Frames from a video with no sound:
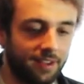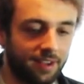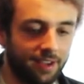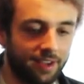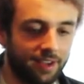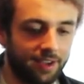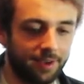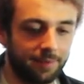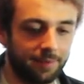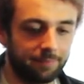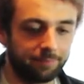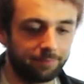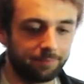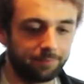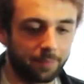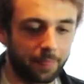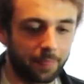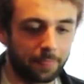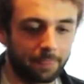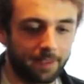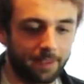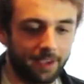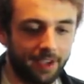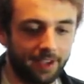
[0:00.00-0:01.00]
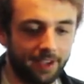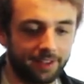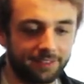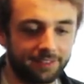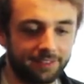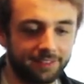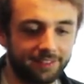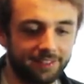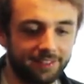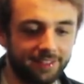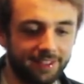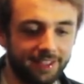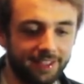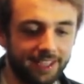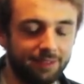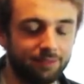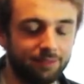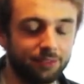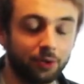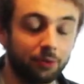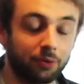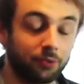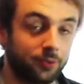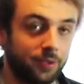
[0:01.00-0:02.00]
And
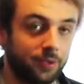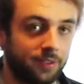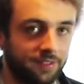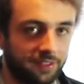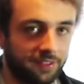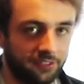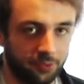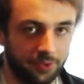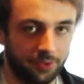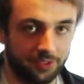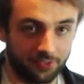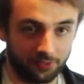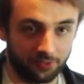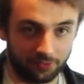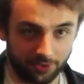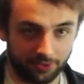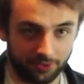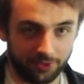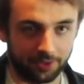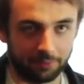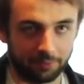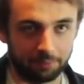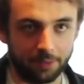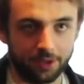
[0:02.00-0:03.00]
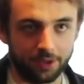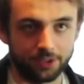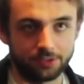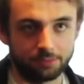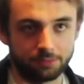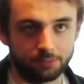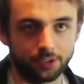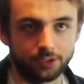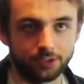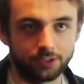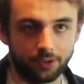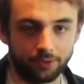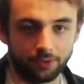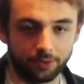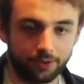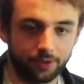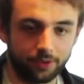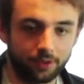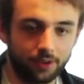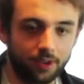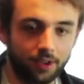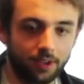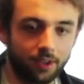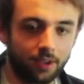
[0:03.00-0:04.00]
even though it was only 6 weeks, it felt like much, much longer.